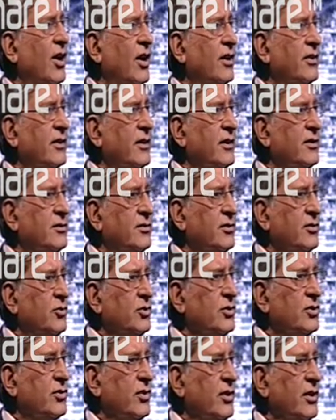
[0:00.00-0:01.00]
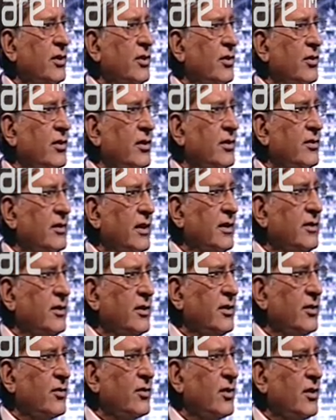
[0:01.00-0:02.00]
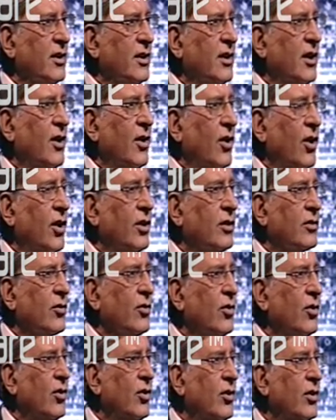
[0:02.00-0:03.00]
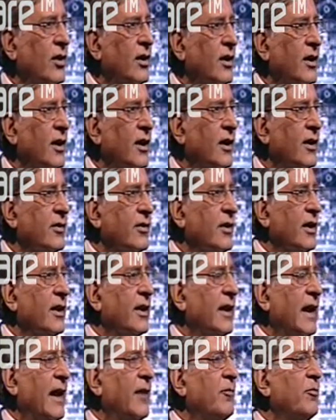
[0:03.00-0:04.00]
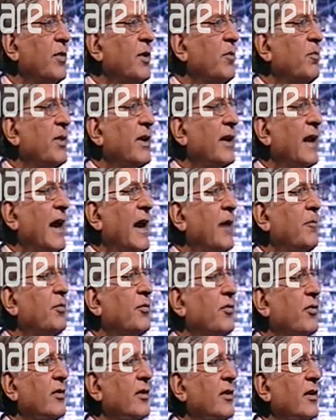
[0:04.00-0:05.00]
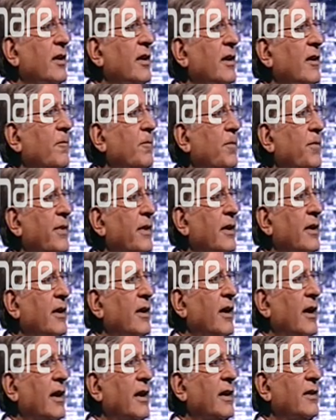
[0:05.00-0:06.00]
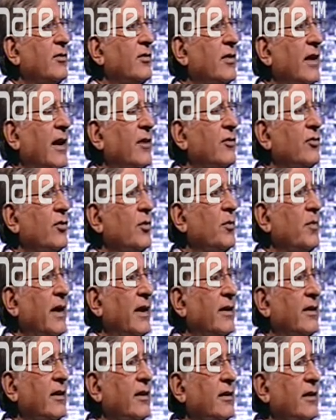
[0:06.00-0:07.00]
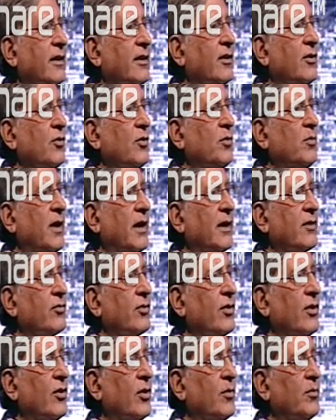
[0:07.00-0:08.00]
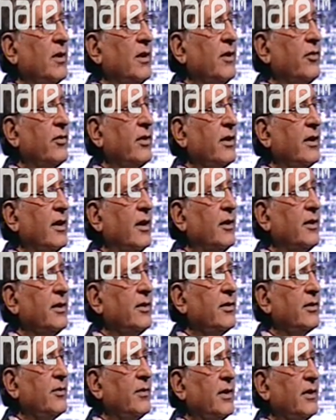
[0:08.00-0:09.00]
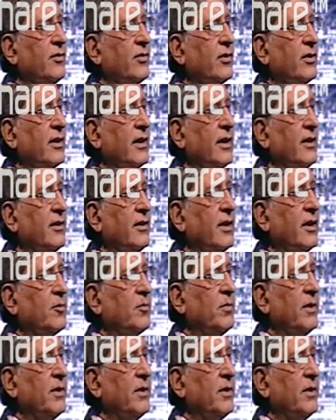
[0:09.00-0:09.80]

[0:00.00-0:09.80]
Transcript: on the judiciary or the judges, although there can be perhaps it's axiomatic that no martial or military intervention can take